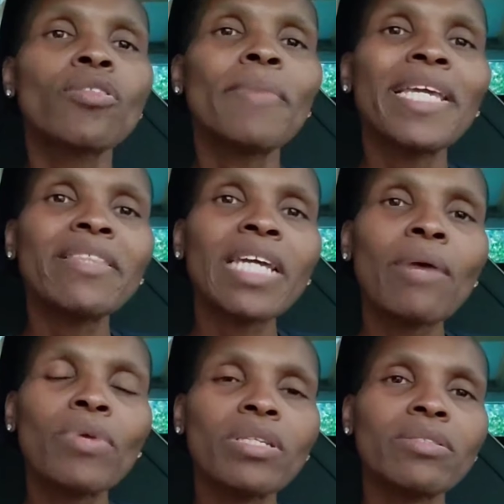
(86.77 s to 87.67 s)
the main thing
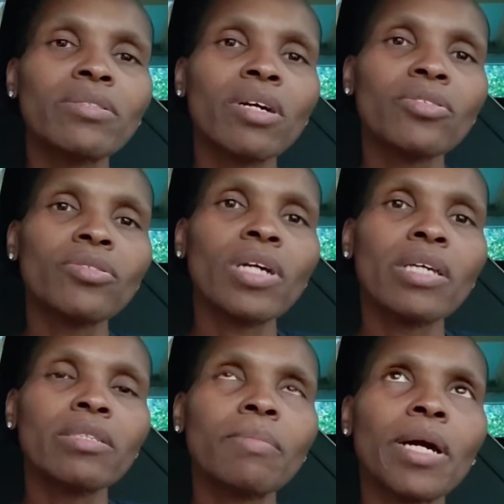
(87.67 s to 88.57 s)
I wanted to talk to you
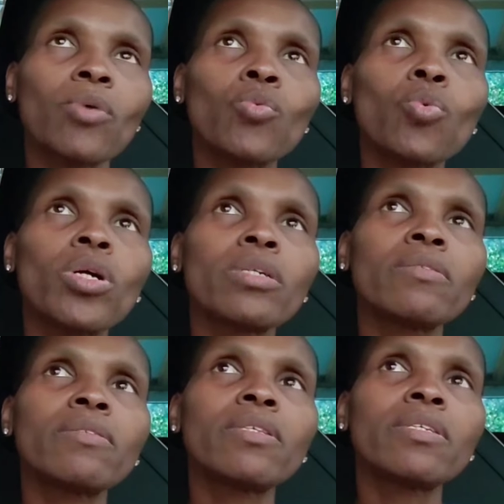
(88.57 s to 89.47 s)
guys about
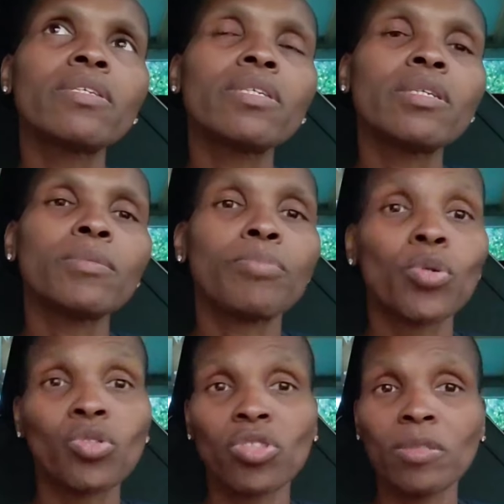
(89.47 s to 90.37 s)
was the
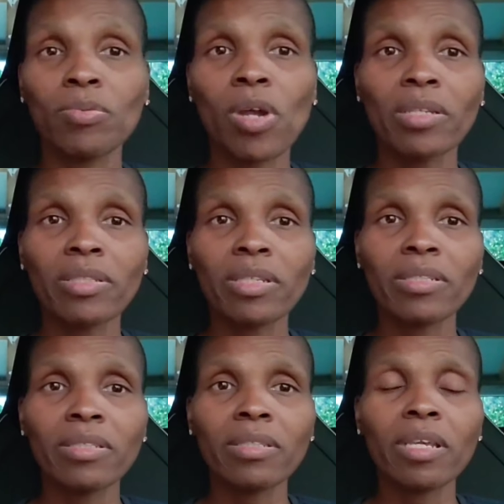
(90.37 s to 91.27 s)
purchase
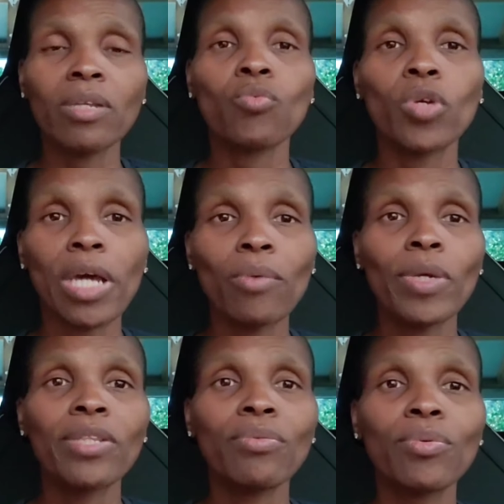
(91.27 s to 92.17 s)
process and what I
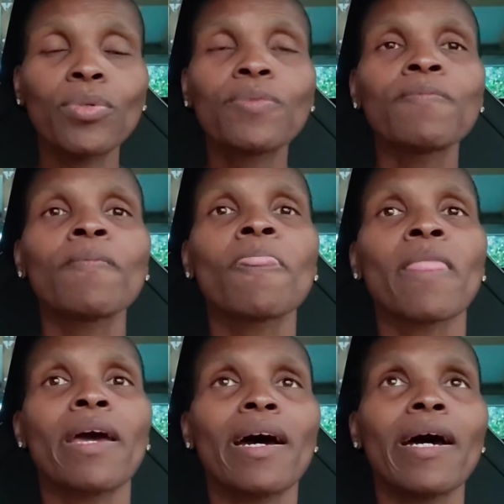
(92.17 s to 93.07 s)
went through.
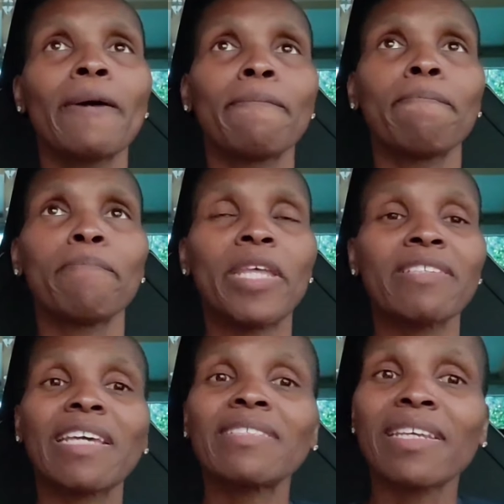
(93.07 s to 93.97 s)

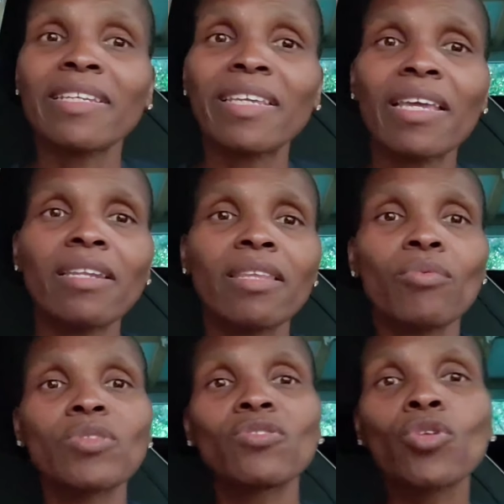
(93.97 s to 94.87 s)
As I said again, there
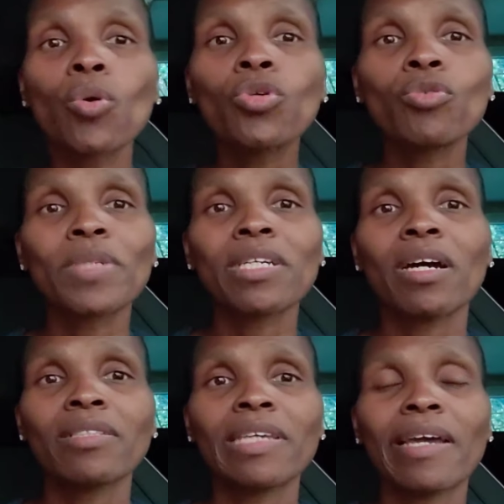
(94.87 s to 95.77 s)
was no human
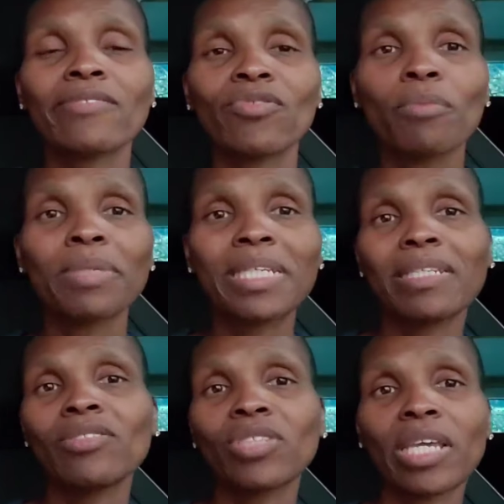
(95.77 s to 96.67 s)
contact from
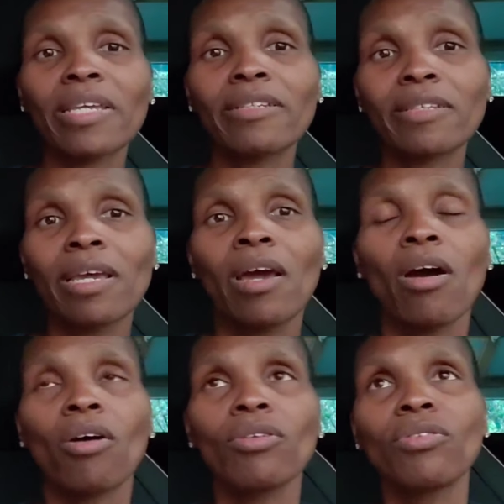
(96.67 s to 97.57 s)
beginning to end.
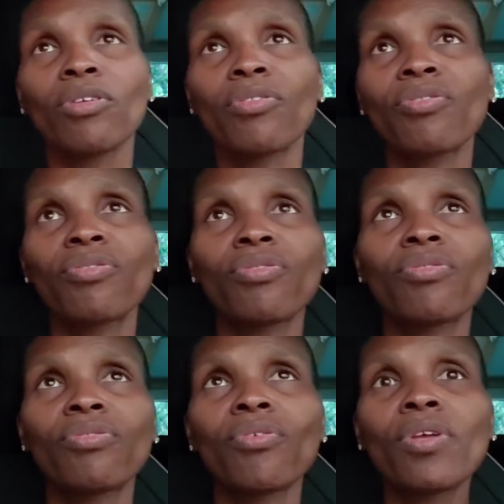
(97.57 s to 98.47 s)
On the
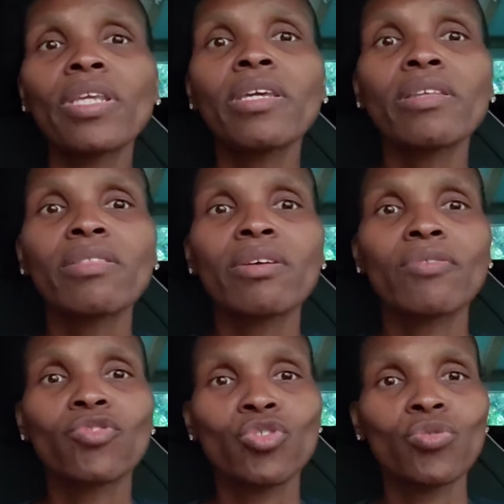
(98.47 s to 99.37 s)
30th
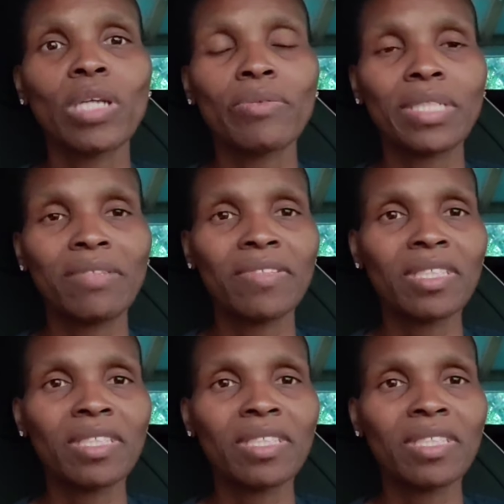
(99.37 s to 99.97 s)
of June, I received a